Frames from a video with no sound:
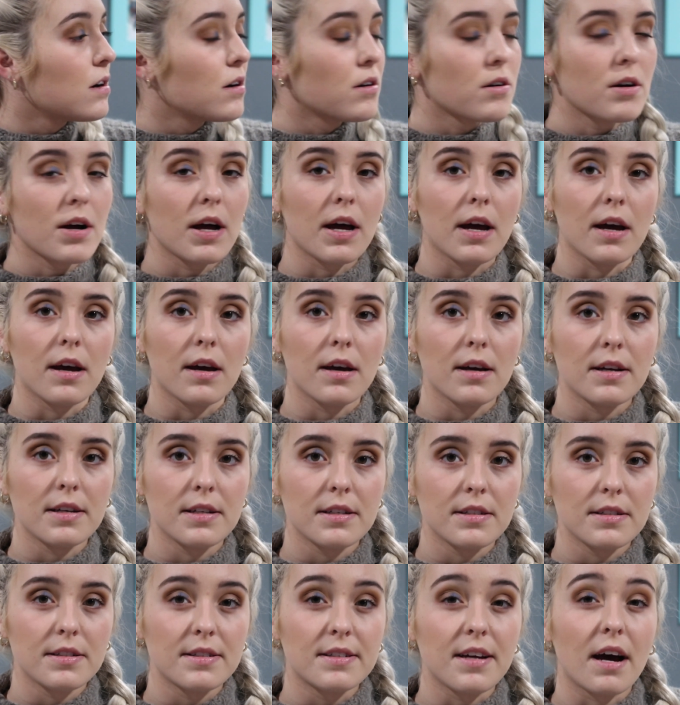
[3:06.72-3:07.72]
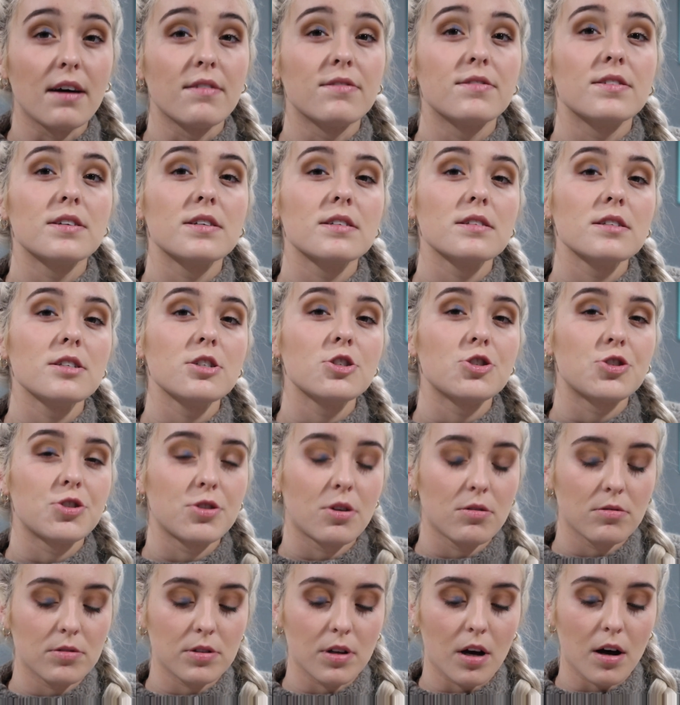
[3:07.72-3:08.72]
Okay, it definitely
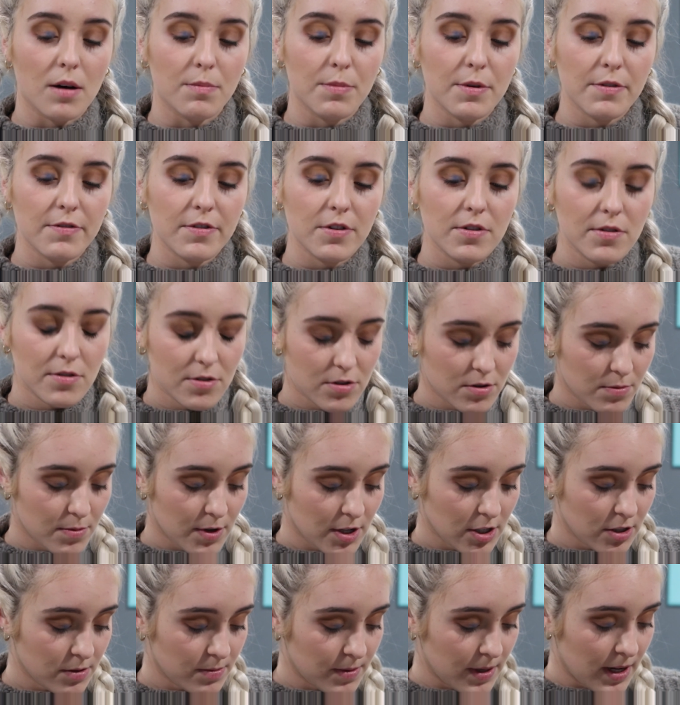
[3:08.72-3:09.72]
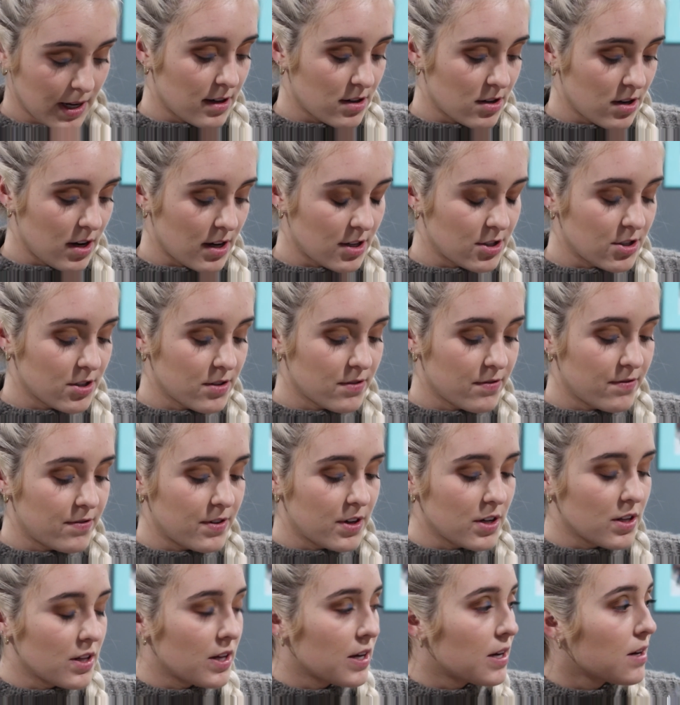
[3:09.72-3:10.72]
shows up if you use a brush, but I just
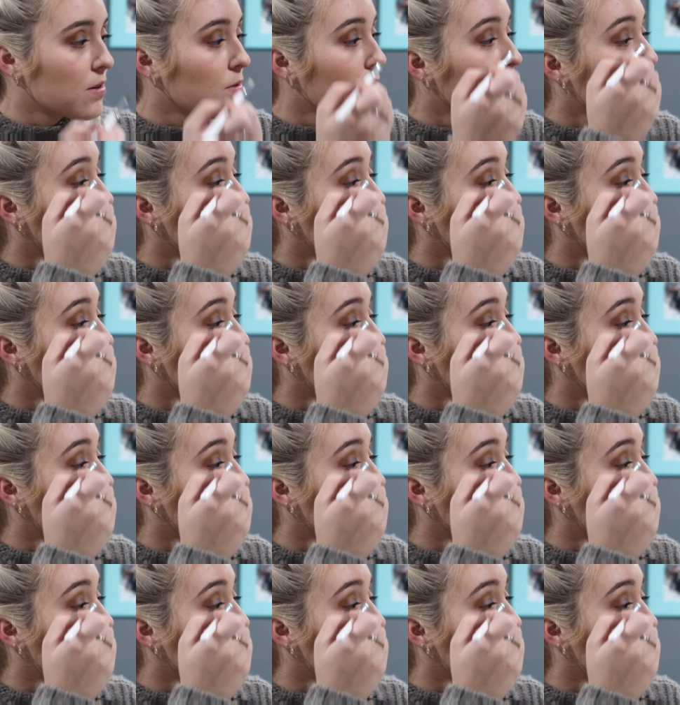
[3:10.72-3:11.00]
feel like it